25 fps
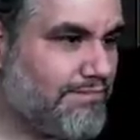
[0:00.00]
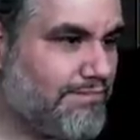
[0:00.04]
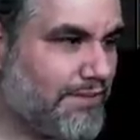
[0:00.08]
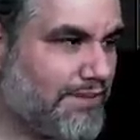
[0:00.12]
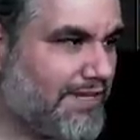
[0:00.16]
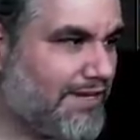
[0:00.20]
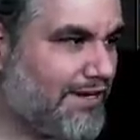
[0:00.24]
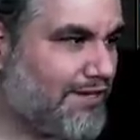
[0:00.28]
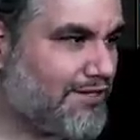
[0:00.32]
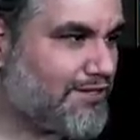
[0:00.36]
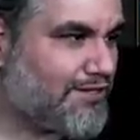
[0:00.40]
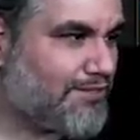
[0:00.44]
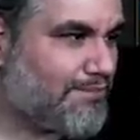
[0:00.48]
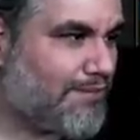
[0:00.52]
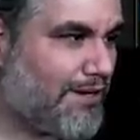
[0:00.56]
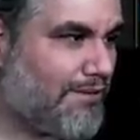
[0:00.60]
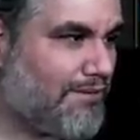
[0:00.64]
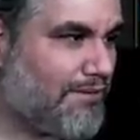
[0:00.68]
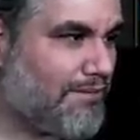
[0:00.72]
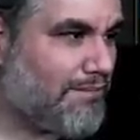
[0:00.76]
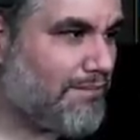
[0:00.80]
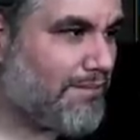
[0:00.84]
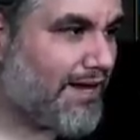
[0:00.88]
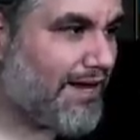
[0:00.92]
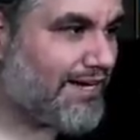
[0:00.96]
But they also bought
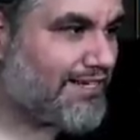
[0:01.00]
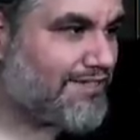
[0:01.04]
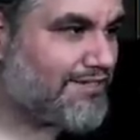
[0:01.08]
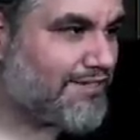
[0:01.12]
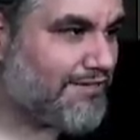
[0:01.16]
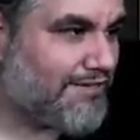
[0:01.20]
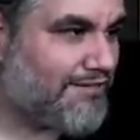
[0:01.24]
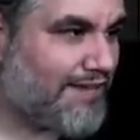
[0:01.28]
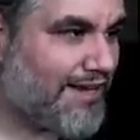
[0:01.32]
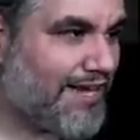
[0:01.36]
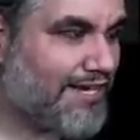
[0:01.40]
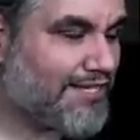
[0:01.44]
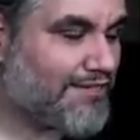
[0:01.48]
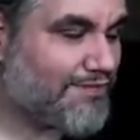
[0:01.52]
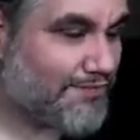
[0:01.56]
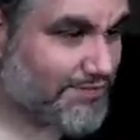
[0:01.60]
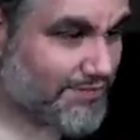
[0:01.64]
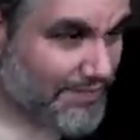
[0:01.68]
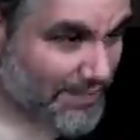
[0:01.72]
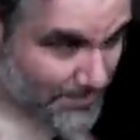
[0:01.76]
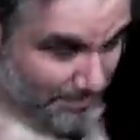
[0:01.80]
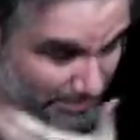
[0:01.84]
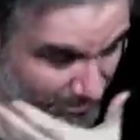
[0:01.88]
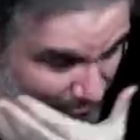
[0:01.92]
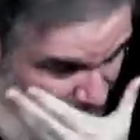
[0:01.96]
one back, so they've cast
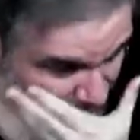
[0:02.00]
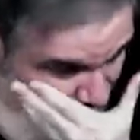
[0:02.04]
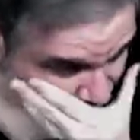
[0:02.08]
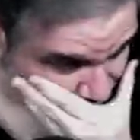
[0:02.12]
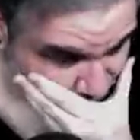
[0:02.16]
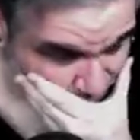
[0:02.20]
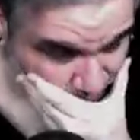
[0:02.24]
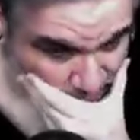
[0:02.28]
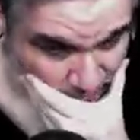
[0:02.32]
Snapcaster